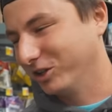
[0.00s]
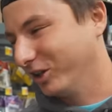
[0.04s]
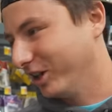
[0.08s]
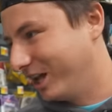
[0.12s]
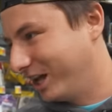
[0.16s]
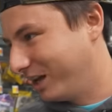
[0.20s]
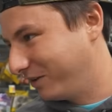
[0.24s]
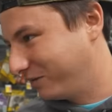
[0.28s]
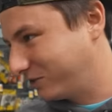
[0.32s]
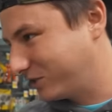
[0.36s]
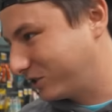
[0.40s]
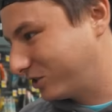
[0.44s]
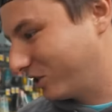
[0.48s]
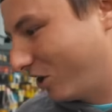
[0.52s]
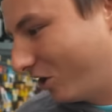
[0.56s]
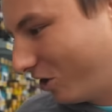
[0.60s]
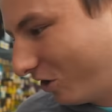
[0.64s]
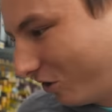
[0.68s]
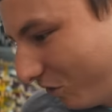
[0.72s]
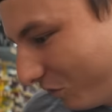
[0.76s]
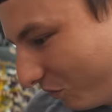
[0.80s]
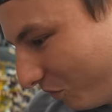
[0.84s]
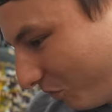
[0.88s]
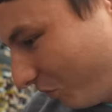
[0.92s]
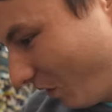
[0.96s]
easily, left.
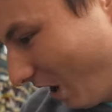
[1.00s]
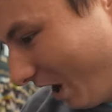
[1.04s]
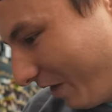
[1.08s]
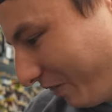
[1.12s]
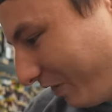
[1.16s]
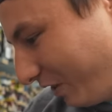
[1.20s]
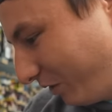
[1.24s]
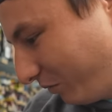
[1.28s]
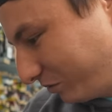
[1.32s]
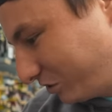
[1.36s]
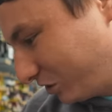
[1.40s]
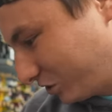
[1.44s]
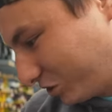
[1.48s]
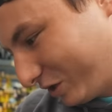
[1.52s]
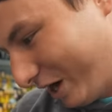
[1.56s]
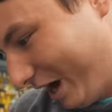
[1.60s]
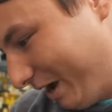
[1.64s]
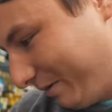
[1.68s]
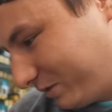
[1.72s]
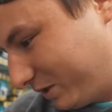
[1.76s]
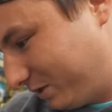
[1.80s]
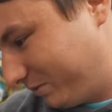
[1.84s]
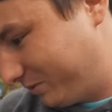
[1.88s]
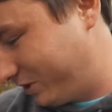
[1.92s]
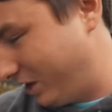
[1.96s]
So yeah, I think we'll just
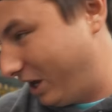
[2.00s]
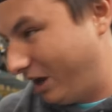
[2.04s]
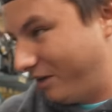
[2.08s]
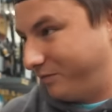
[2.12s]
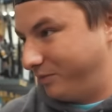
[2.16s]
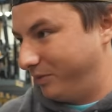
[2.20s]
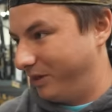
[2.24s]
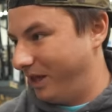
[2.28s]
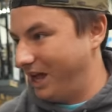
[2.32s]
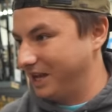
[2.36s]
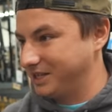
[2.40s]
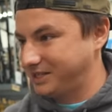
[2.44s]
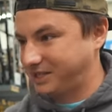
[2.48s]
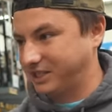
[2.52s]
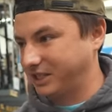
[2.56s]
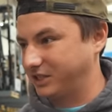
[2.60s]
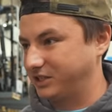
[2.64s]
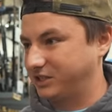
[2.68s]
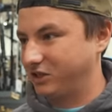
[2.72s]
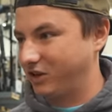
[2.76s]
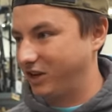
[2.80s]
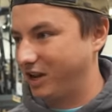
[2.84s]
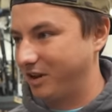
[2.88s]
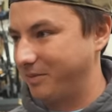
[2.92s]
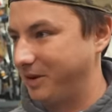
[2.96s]
grab some soft plastics,
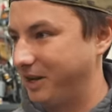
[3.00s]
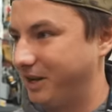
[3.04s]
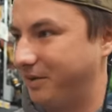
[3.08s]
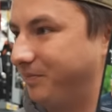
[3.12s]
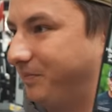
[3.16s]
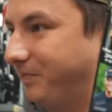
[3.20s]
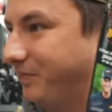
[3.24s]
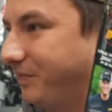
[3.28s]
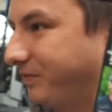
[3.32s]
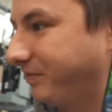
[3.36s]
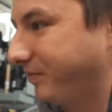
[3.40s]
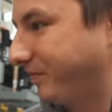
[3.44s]
dude. I mean,